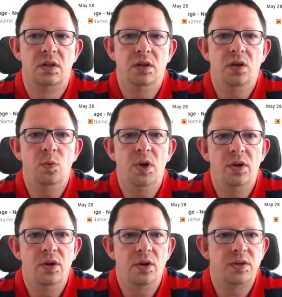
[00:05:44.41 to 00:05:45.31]
you will
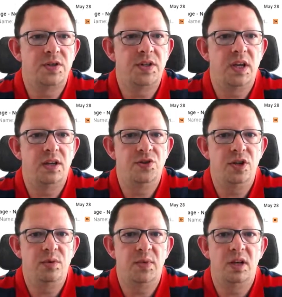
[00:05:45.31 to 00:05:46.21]
not stay in
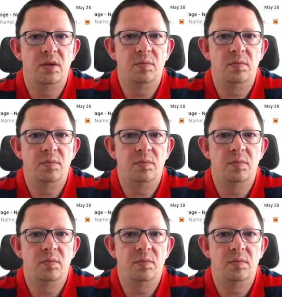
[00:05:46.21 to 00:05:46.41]
Gmail,